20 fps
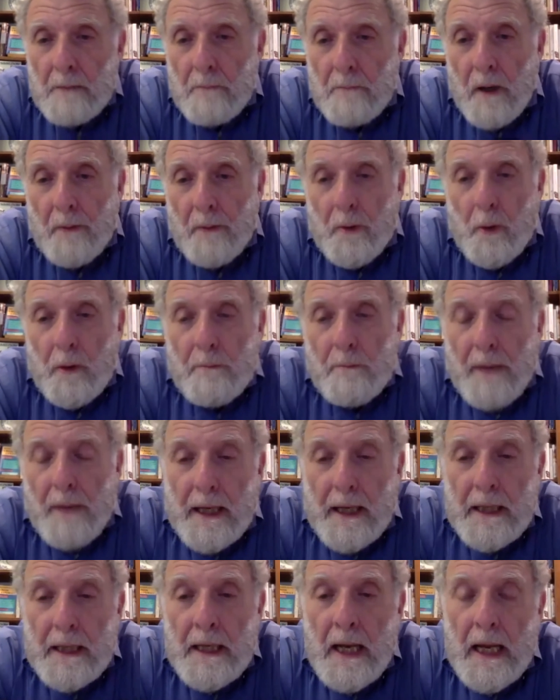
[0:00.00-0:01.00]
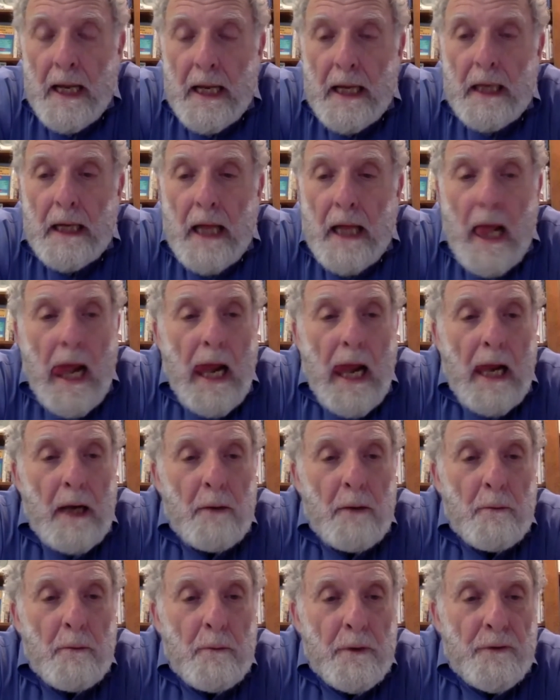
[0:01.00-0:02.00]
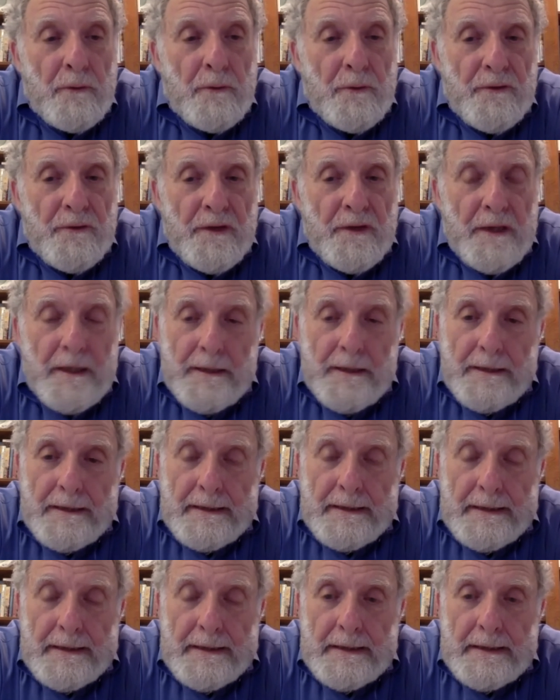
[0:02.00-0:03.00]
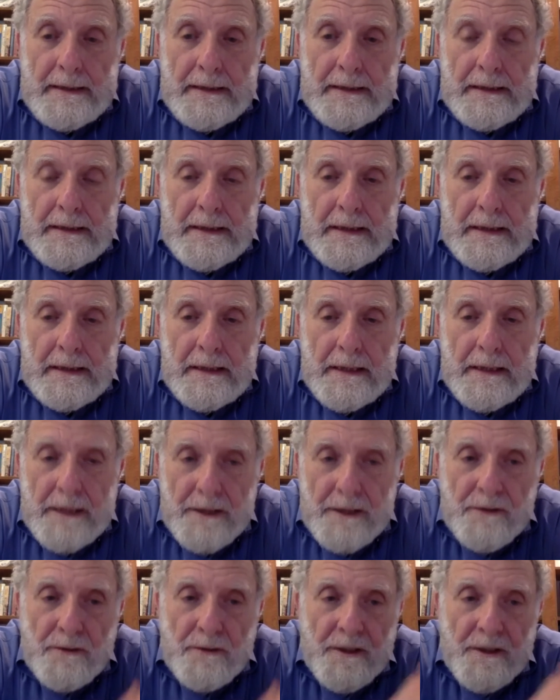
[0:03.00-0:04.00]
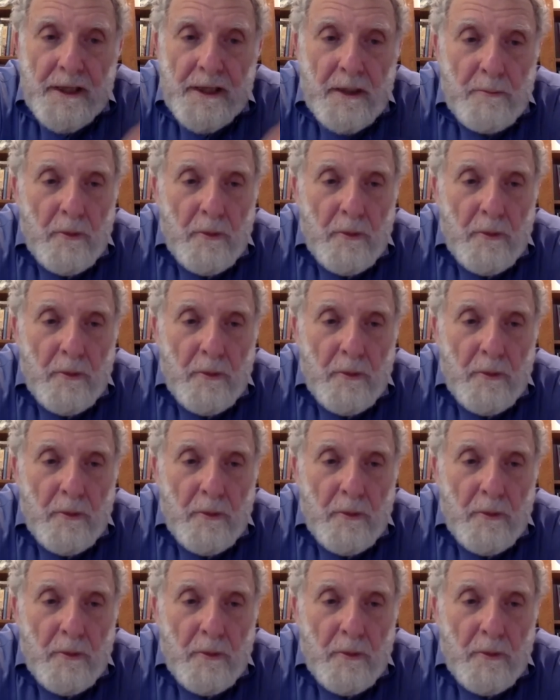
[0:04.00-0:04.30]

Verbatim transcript: barbecuing bacon, which was, uh, as you see like in